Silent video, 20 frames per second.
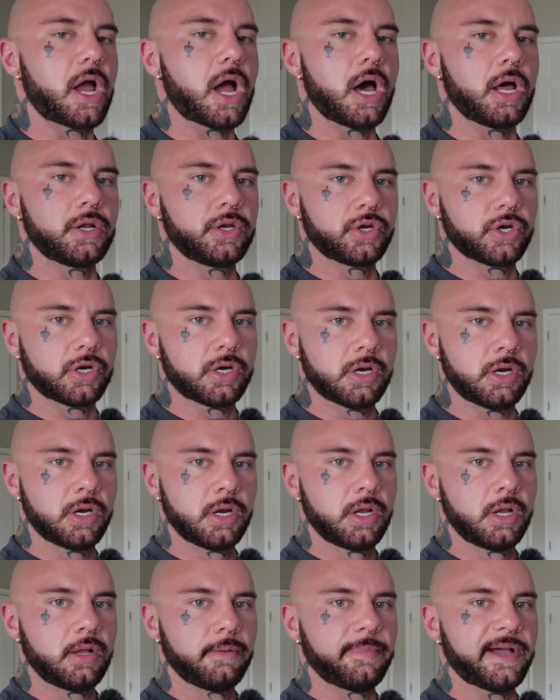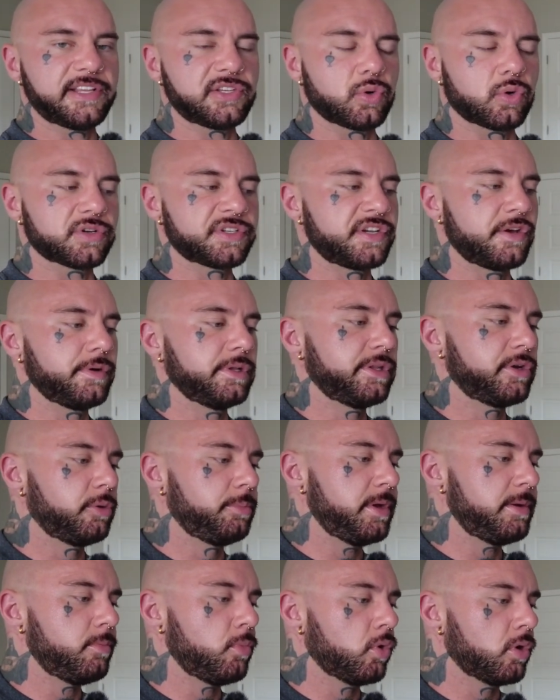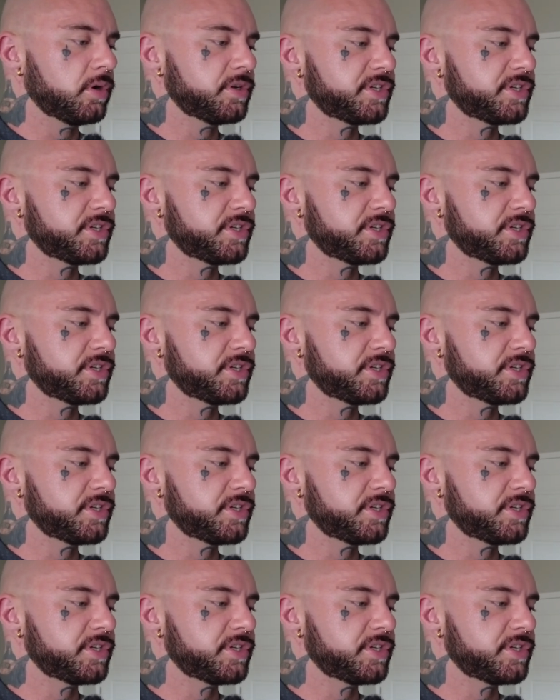under my torso a little bit more.